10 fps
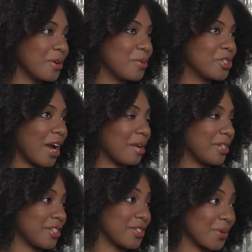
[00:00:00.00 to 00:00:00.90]
who was trying to
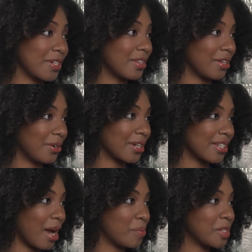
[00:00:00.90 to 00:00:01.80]
pitch a story to the New York
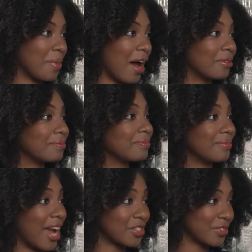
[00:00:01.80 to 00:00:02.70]
Times about
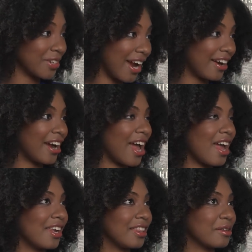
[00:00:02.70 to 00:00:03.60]
natural hair
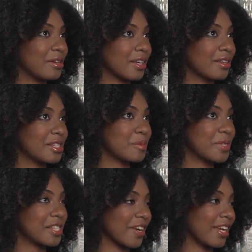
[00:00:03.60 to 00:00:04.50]
and the
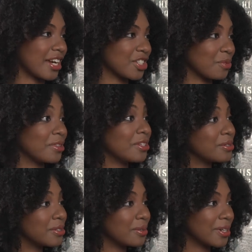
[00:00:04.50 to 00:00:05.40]
specific connection with
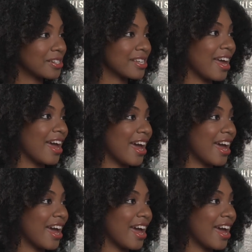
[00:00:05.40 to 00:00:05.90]
YouTubers.